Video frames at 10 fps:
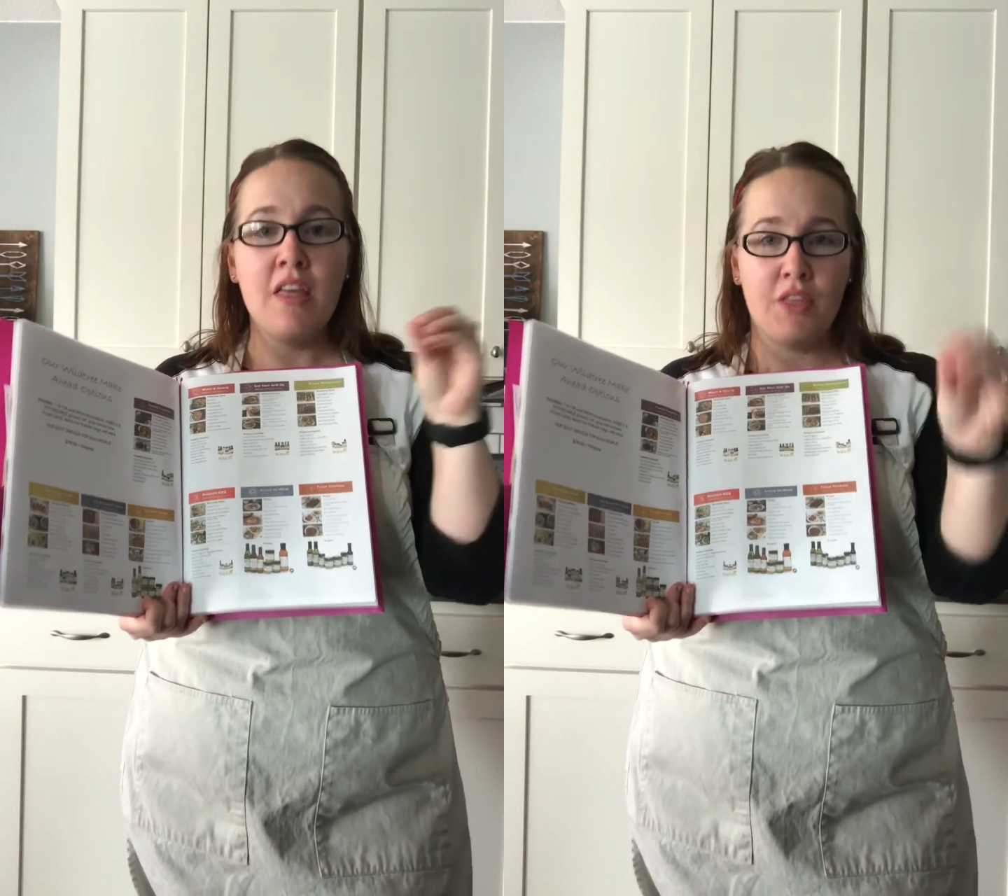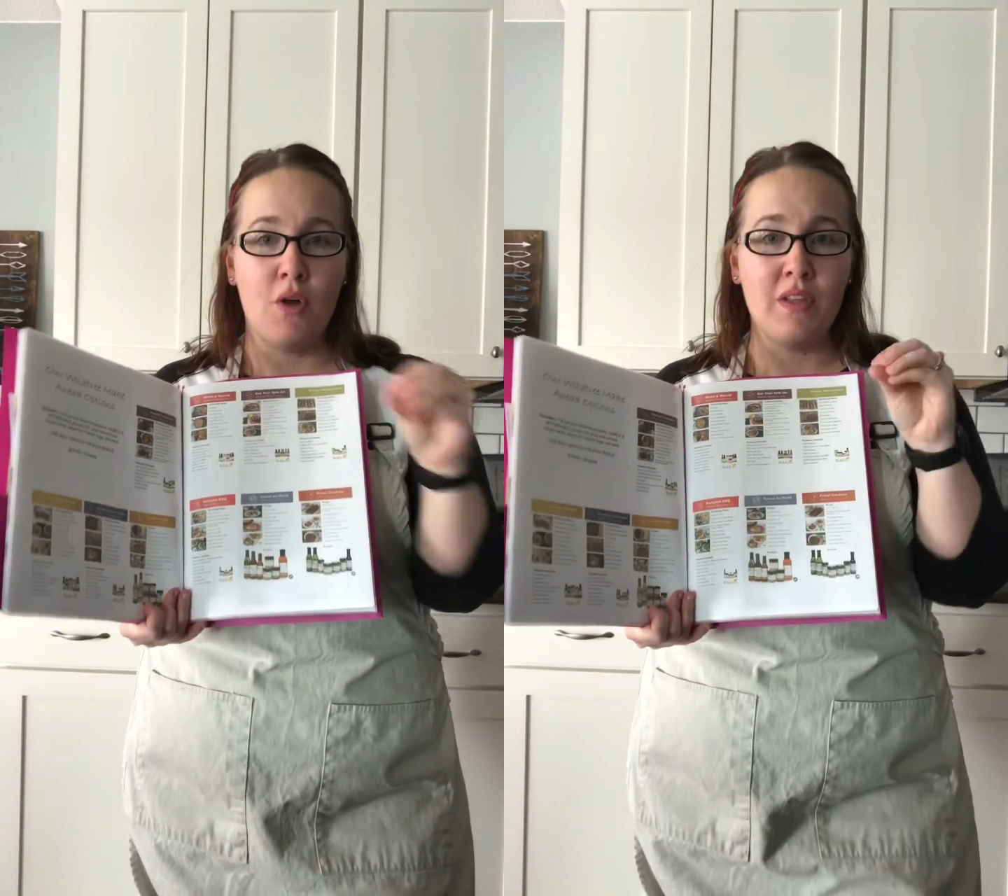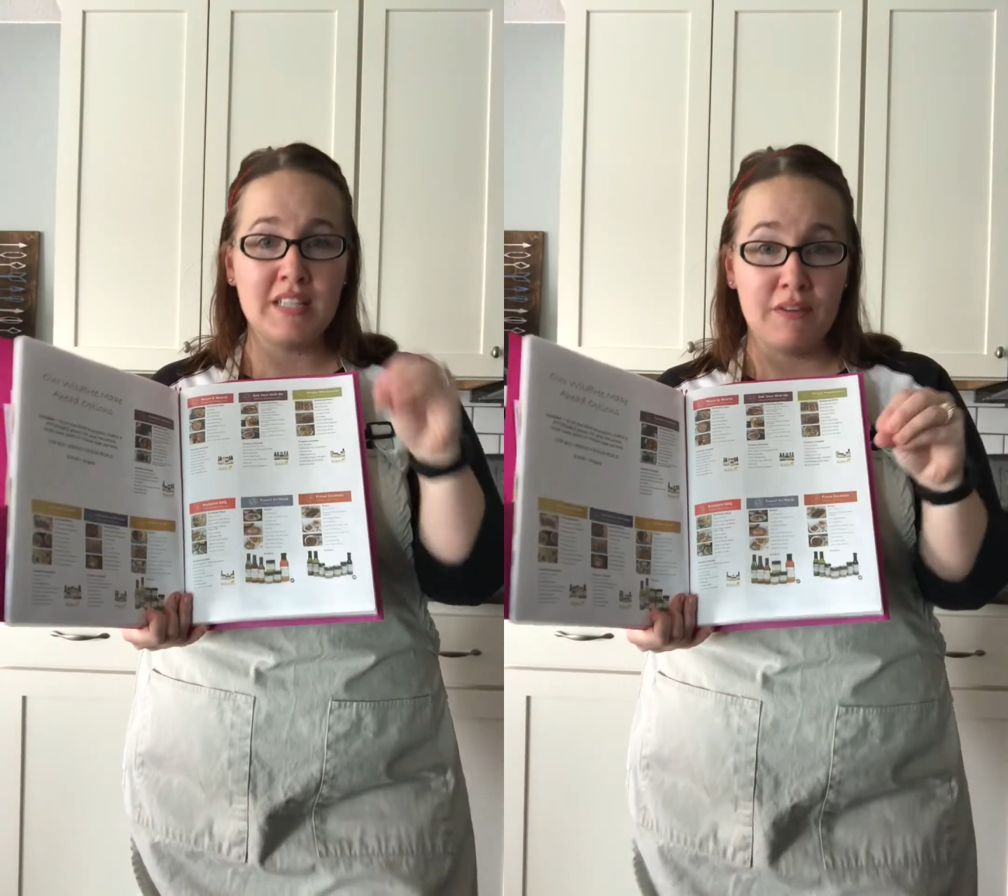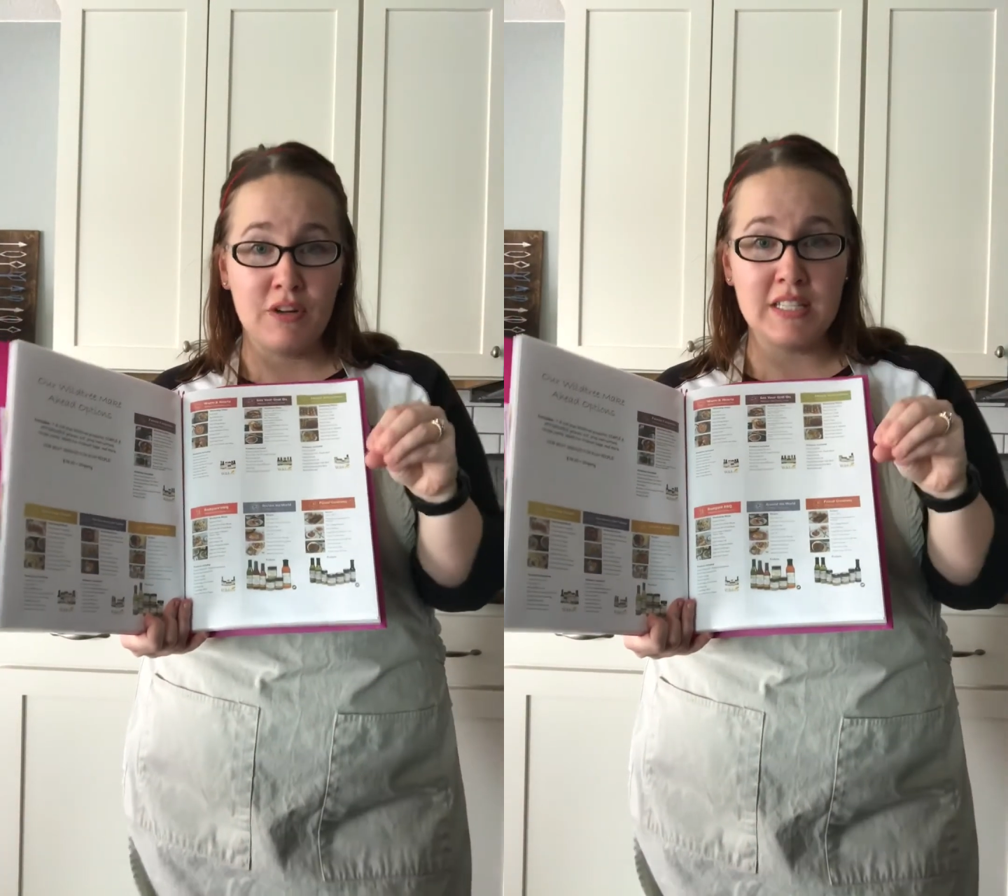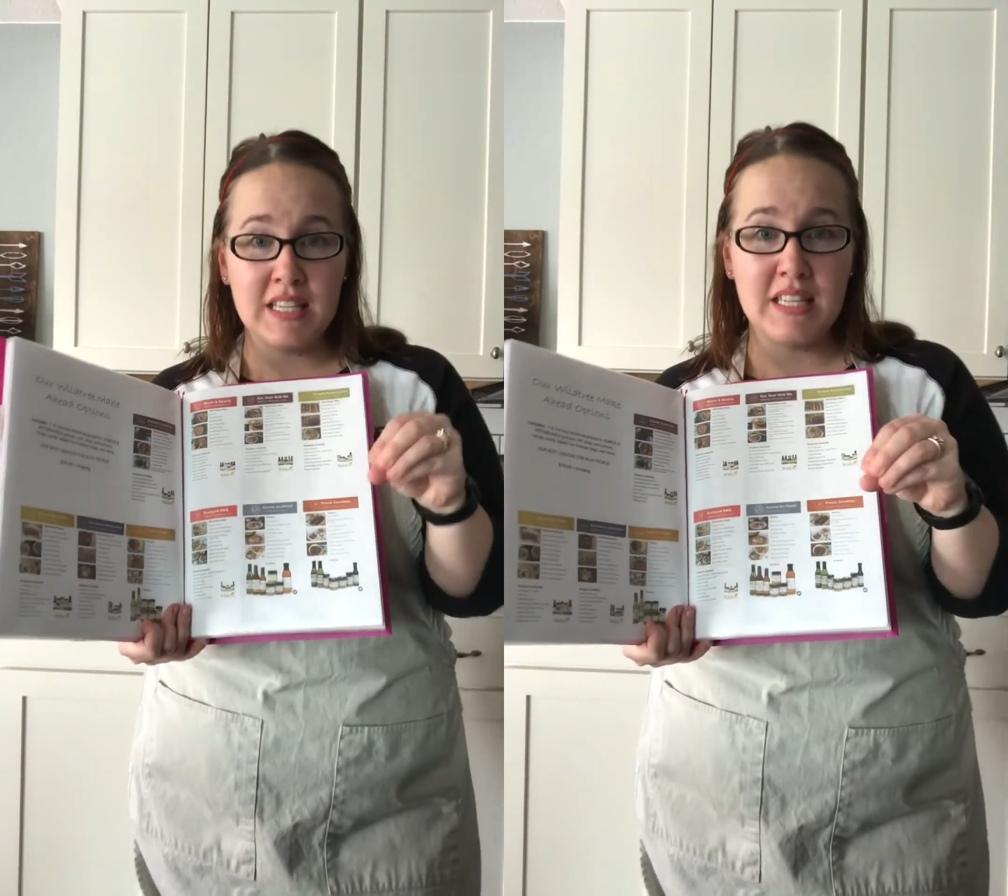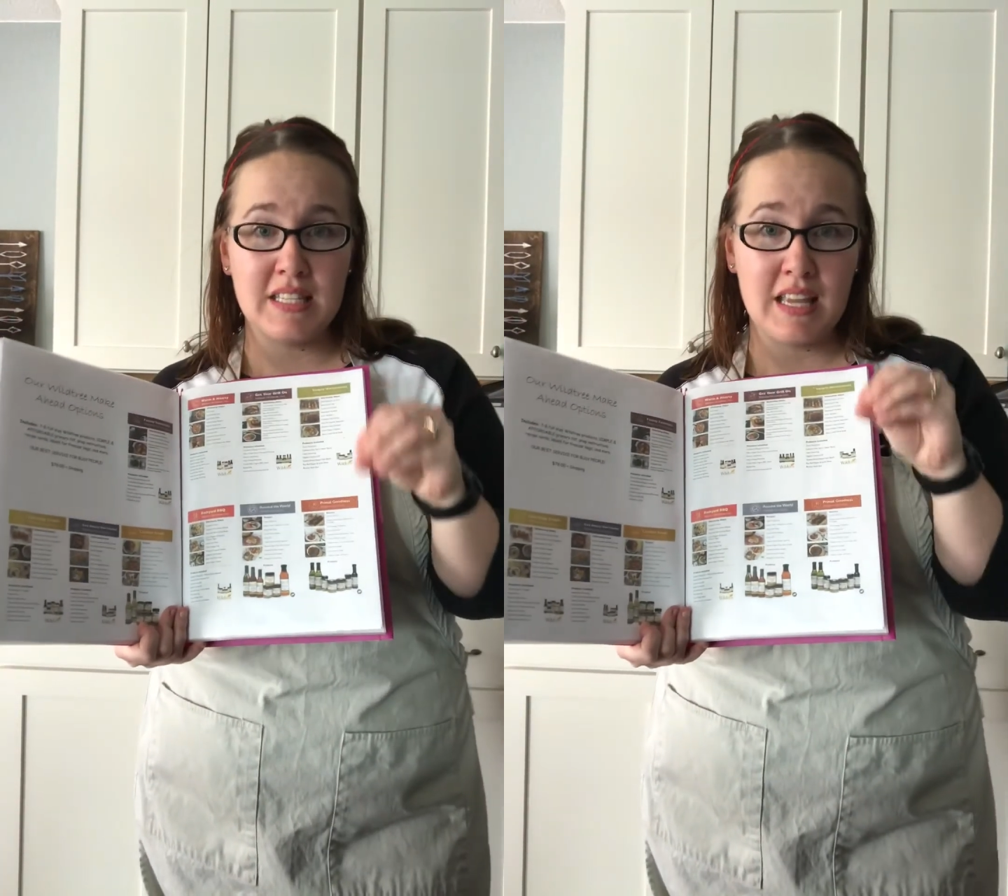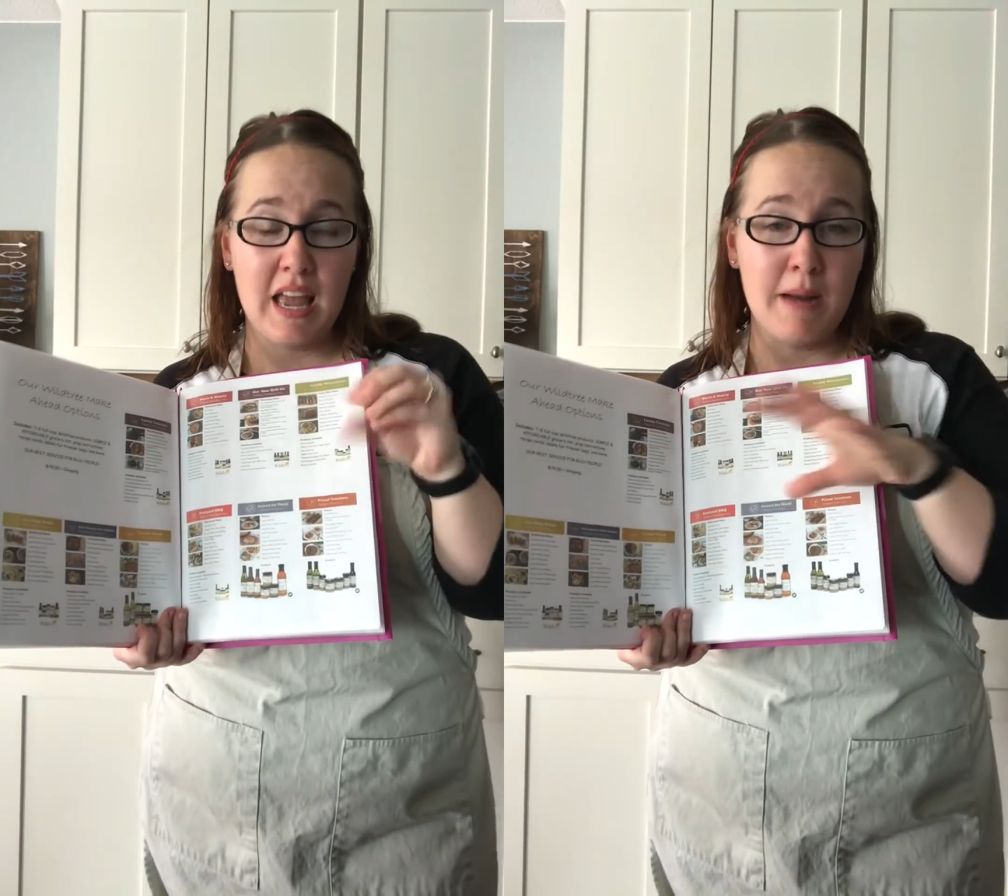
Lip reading: The only difference is